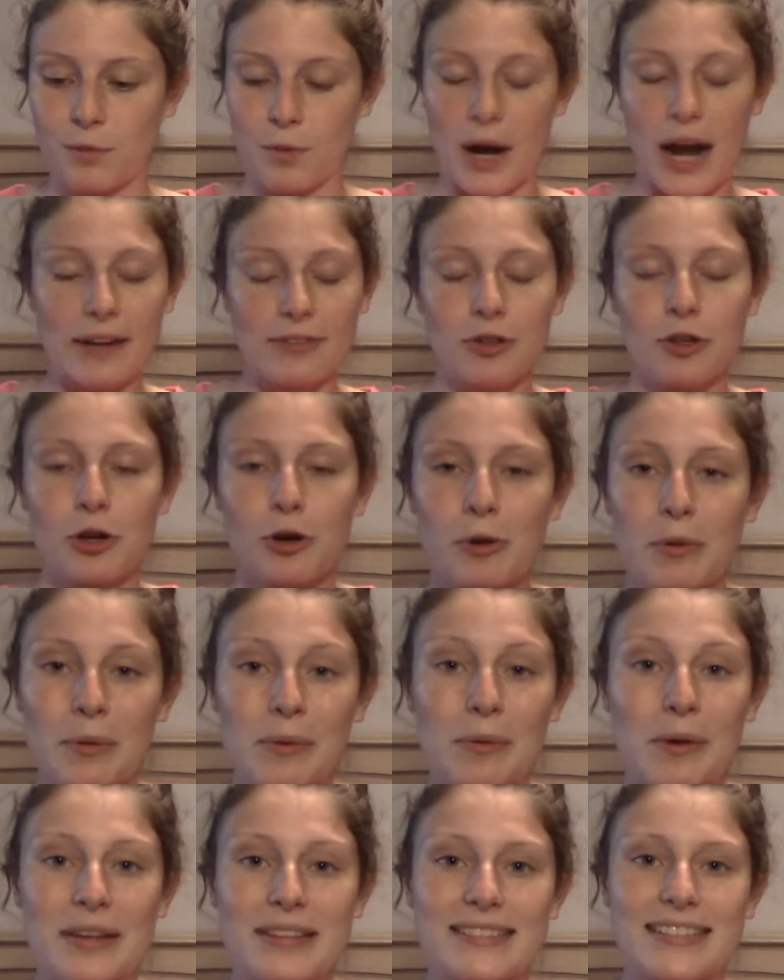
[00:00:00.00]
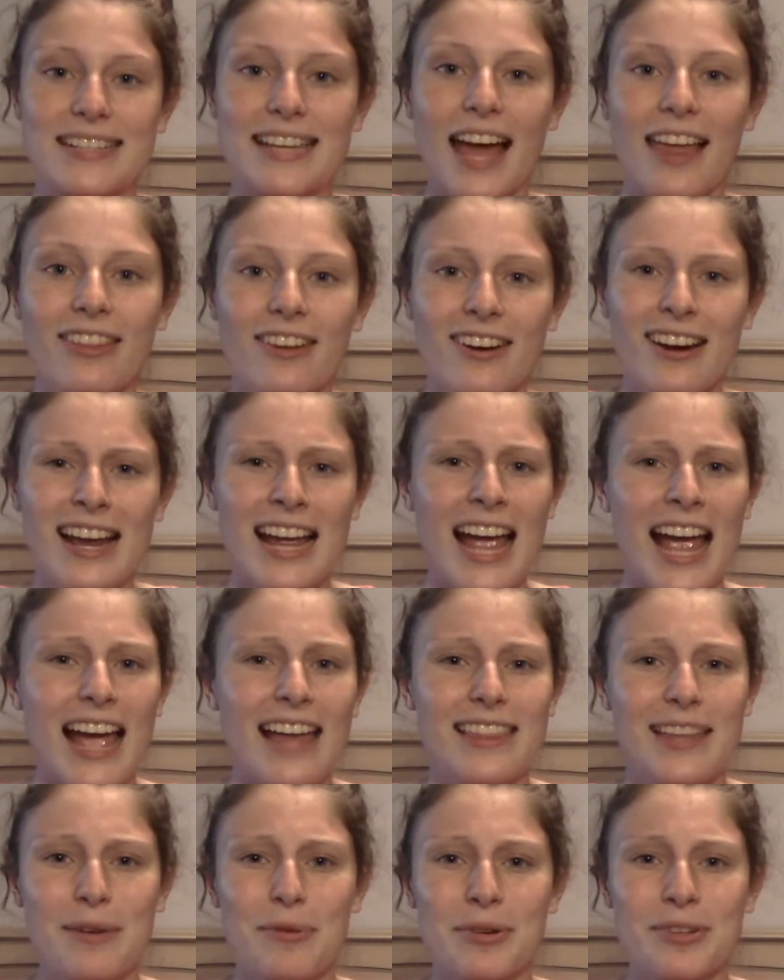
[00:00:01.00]
where everyone was together,
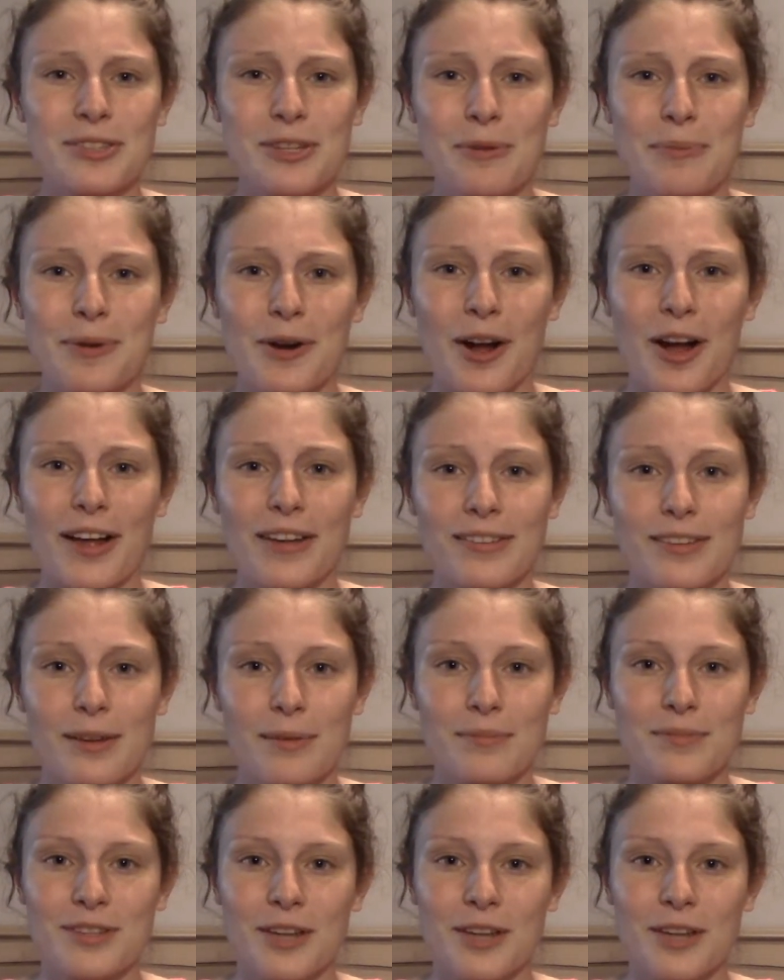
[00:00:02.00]
and they were super awesome.